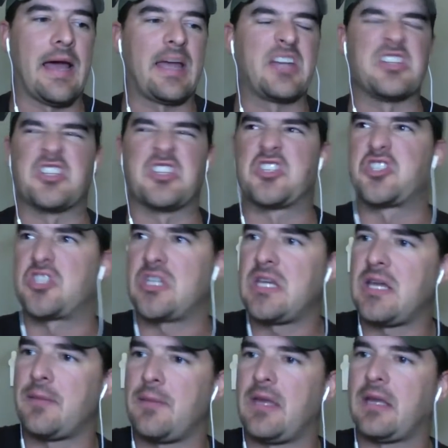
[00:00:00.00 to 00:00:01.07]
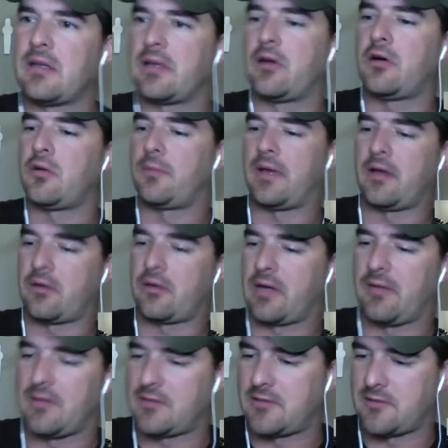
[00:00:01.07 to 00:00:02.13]
I could see immediately, oh man, okay,
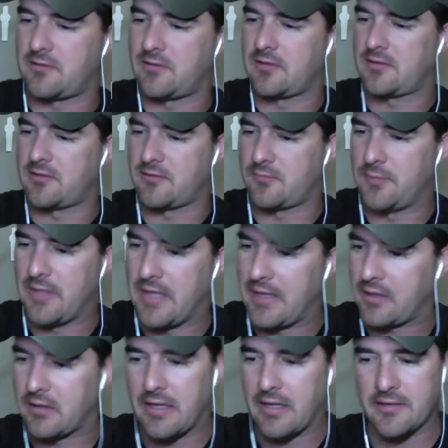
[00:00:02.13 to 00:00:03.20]
this is this is BA class.